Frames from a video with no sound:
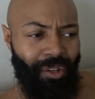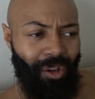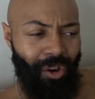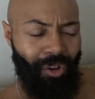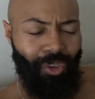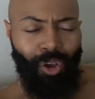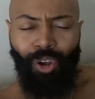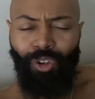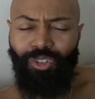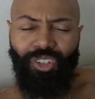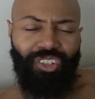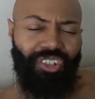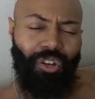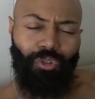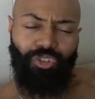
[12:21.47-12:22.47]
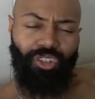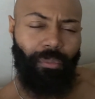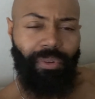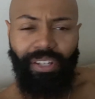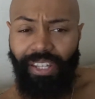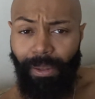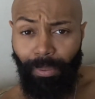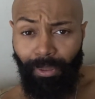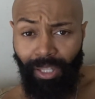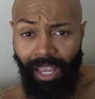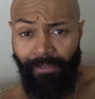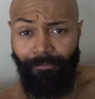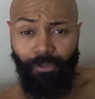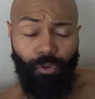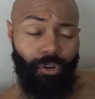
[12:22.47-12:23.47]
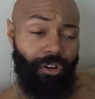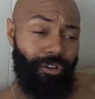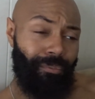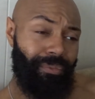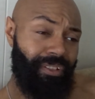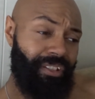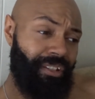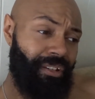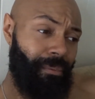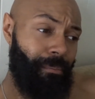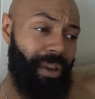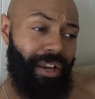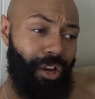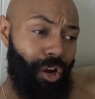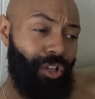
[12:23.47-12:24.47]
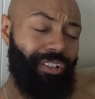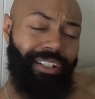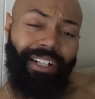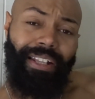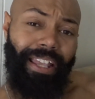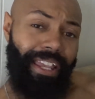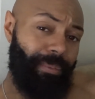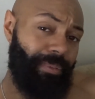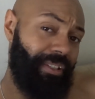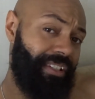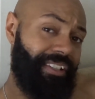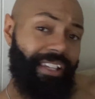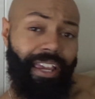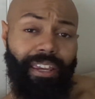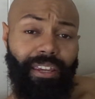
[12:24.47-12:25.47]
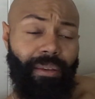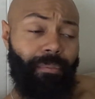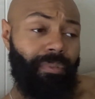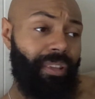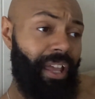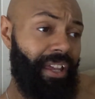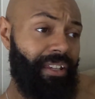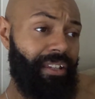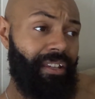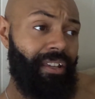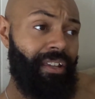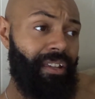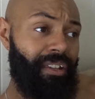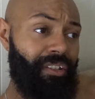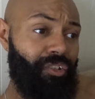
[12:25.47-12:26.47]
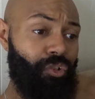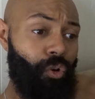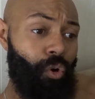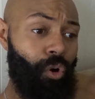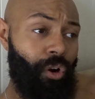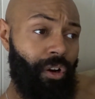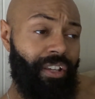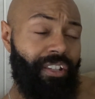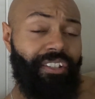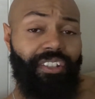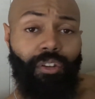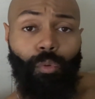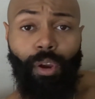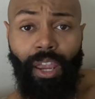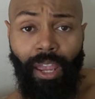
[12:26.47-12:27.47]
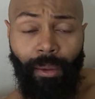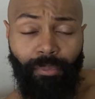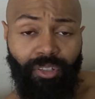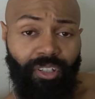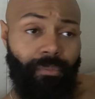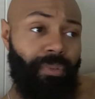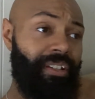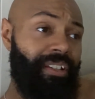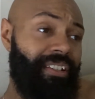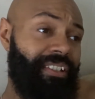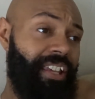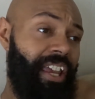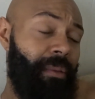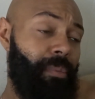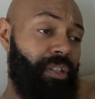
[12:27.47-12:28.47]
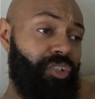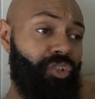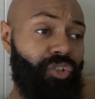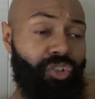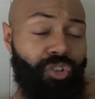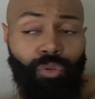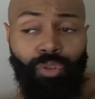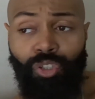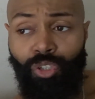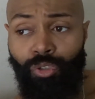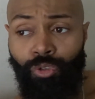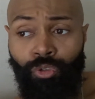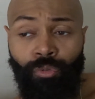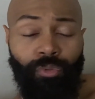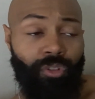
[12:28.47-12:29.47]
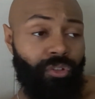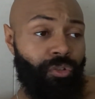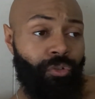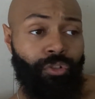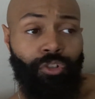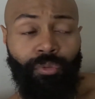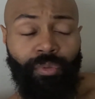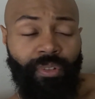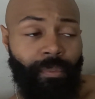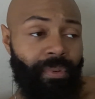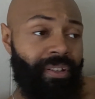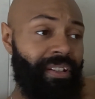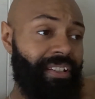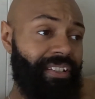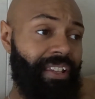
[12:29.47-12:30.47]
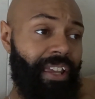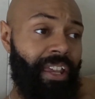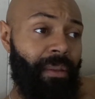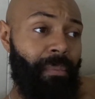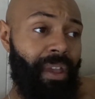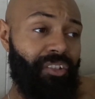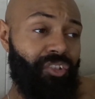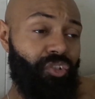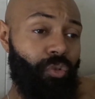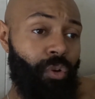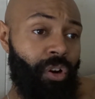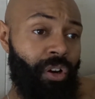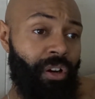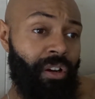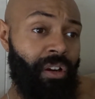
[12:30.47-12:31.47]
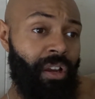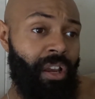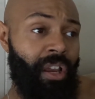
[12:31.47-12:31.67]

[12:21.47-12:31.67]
on all your social media platforms, make all of the names the same. Like, your Instagram should be the same as your YouTube. Your YouTube should be the same as your